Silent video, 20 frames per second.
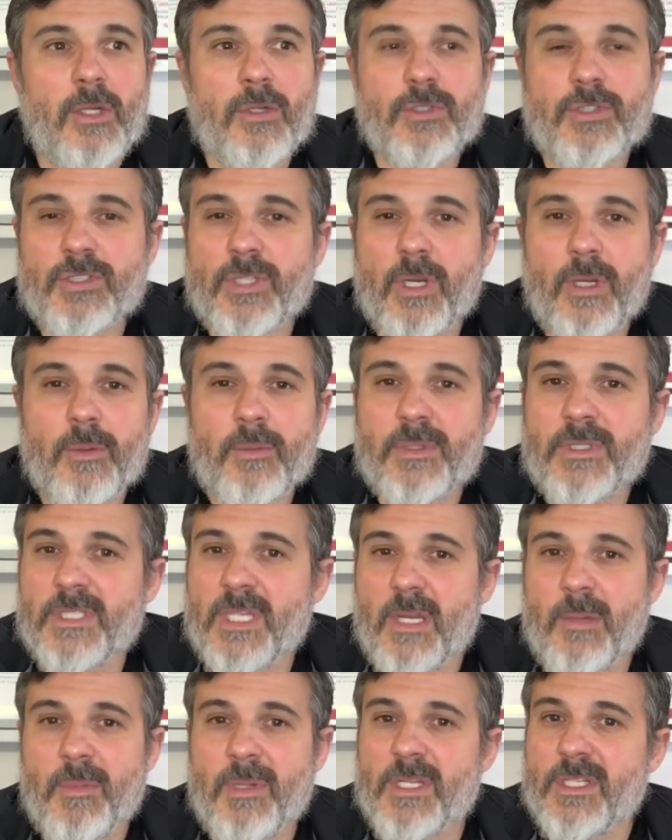Start with
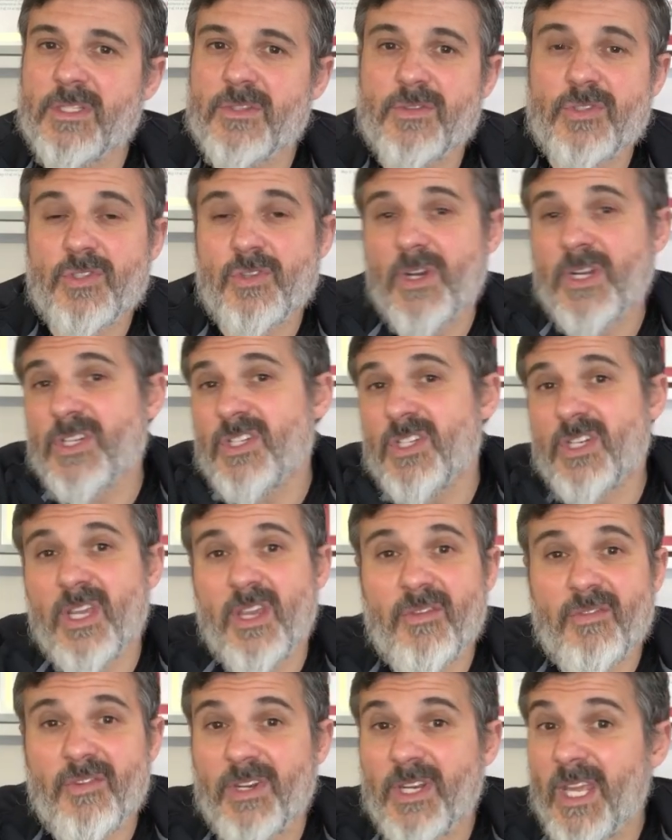10 minutes of stretching
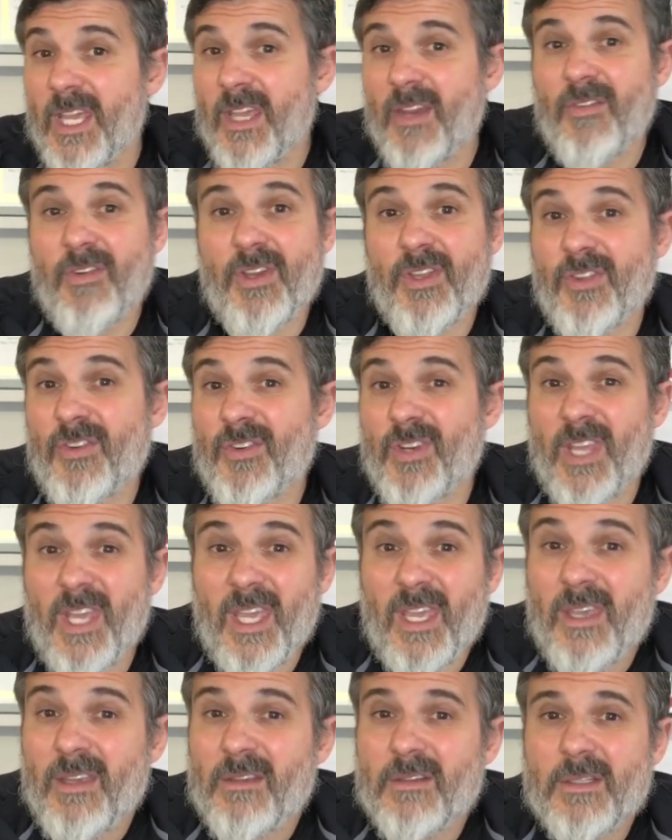every day, every other
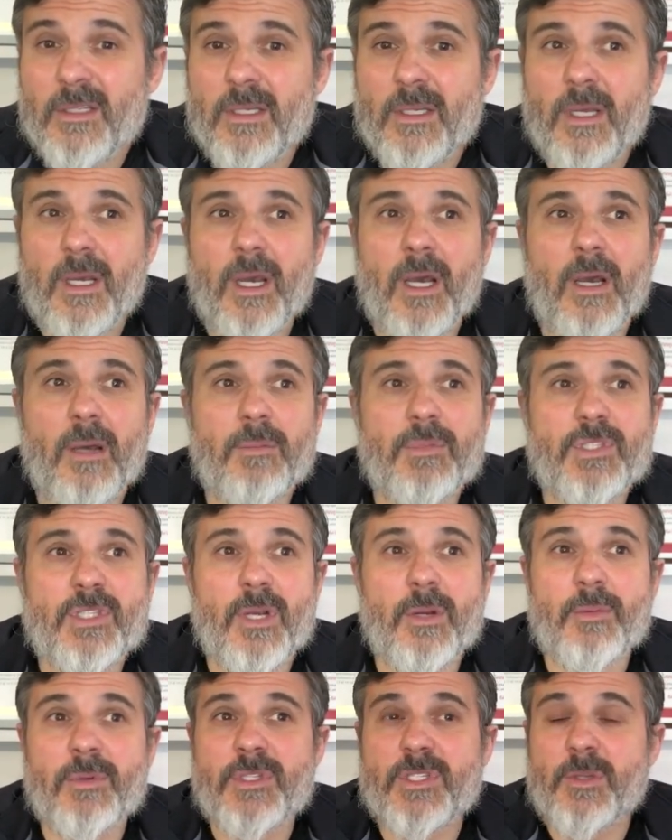day.
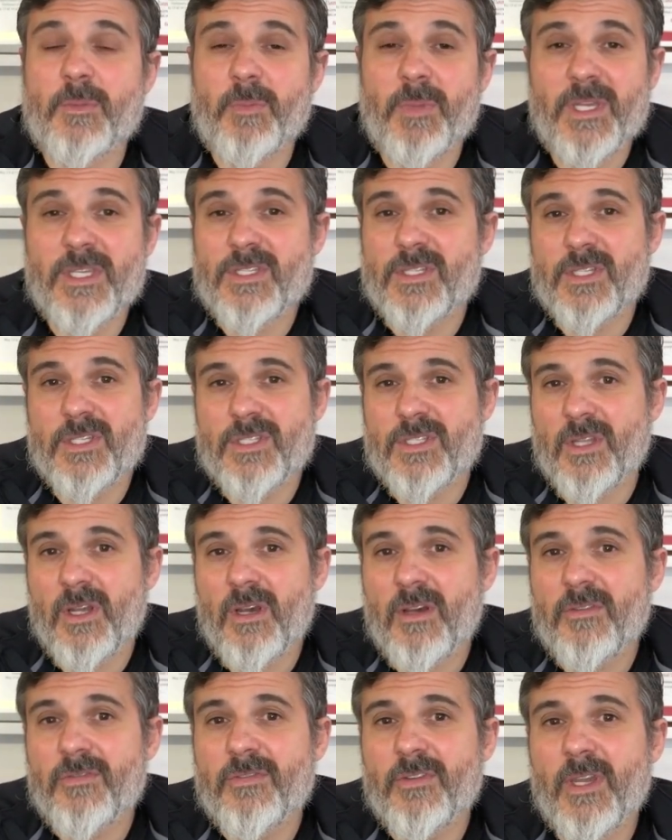Start with some basic
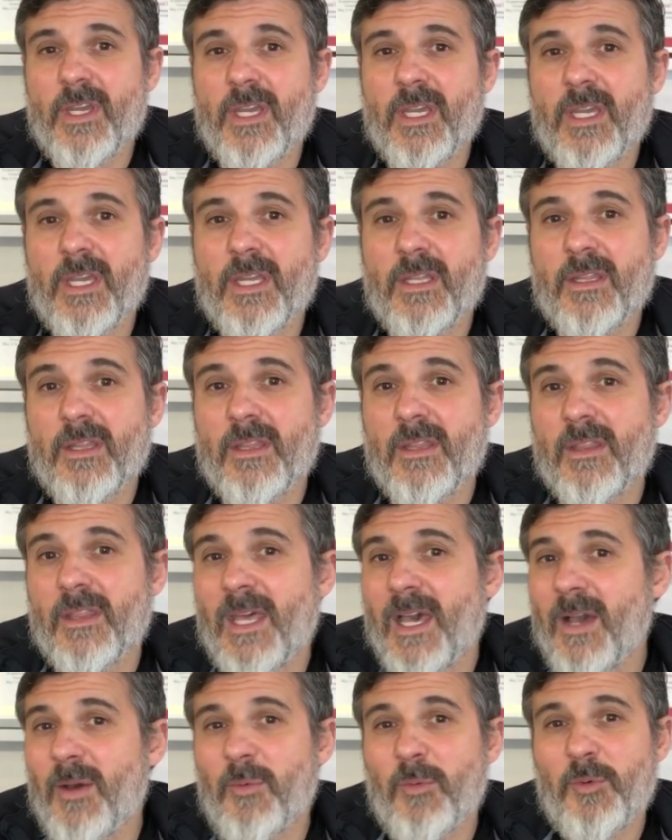stuff, and
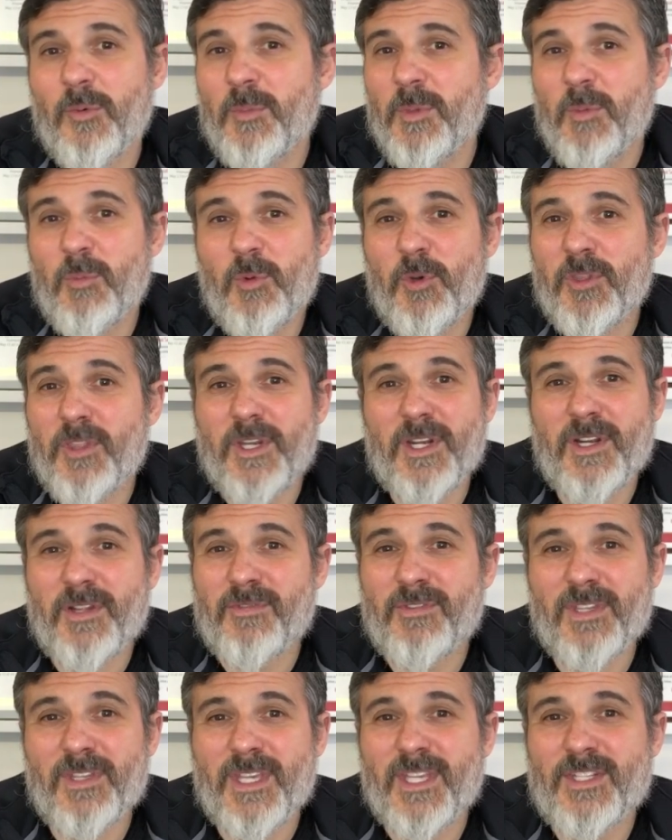that will be more than
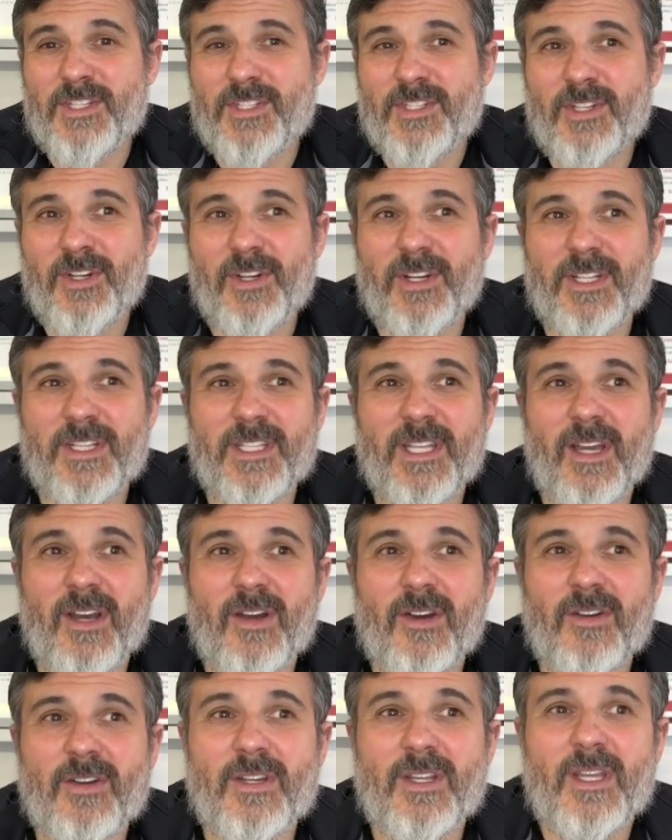enough to get you started
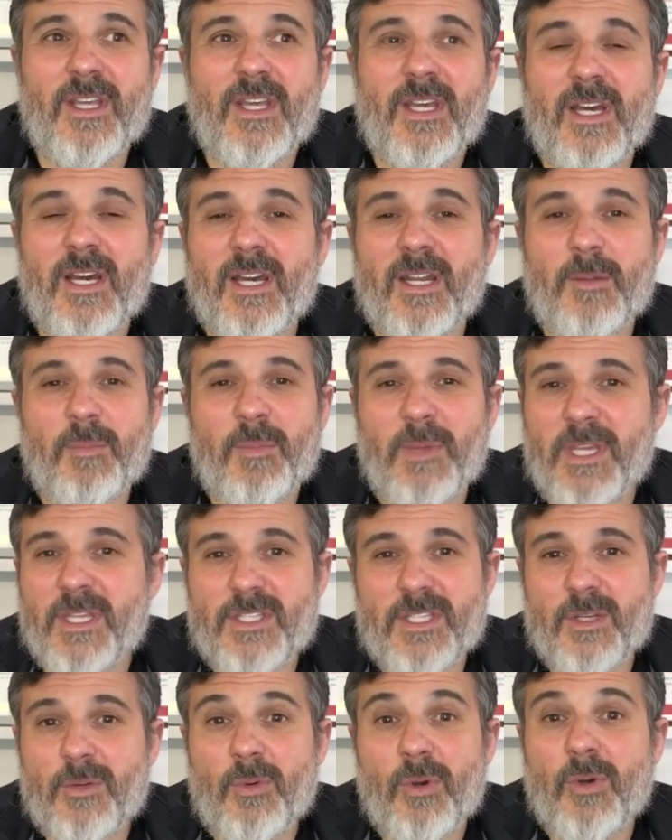down an
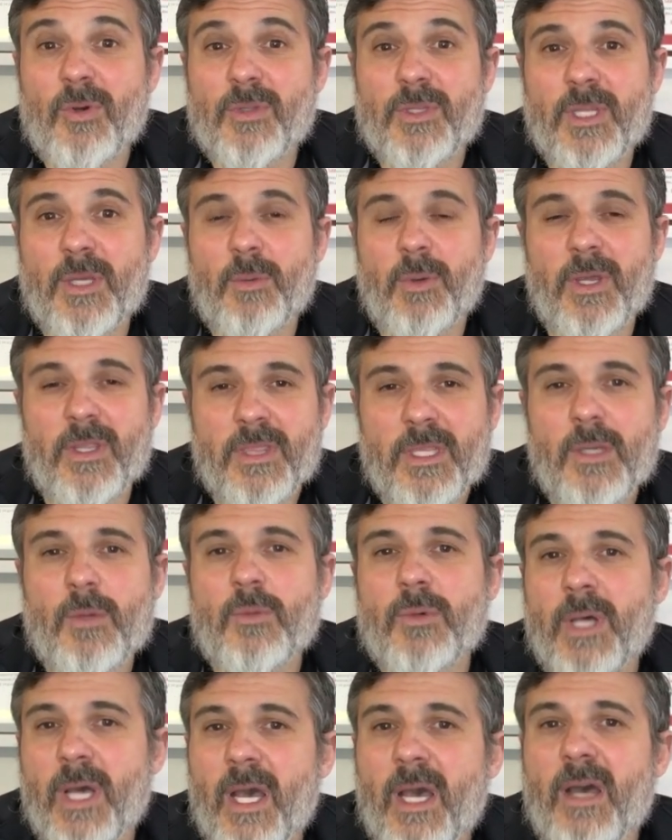amazing road that I think
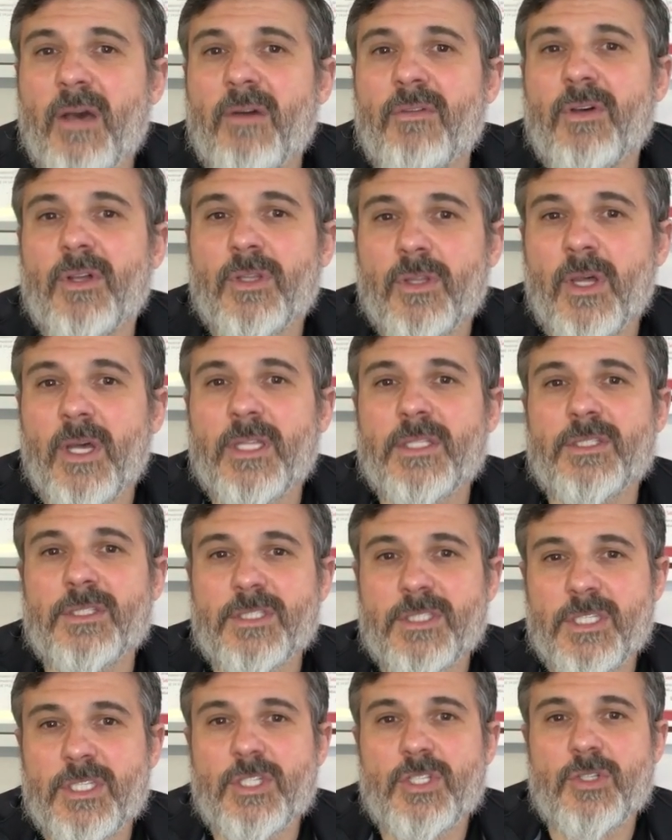will have a lot to
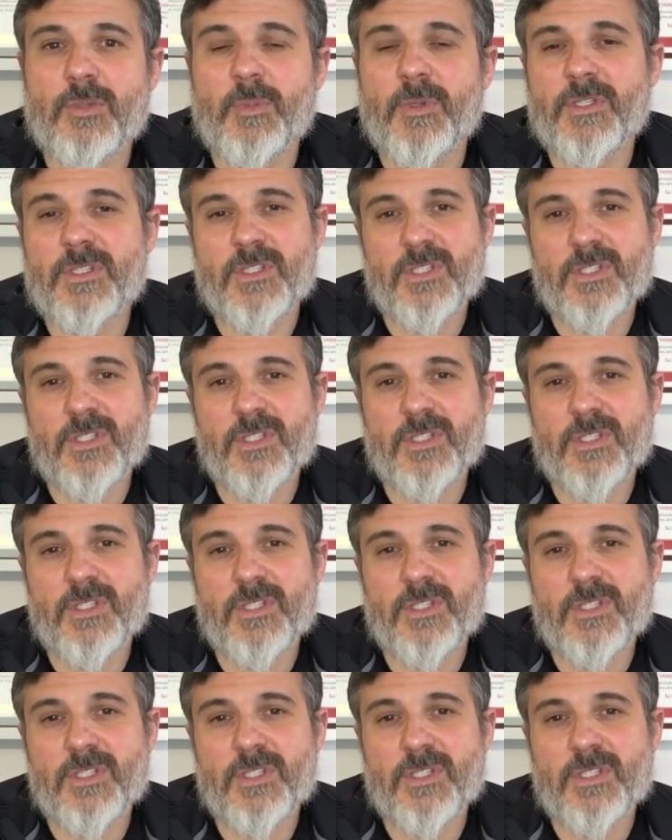teach you about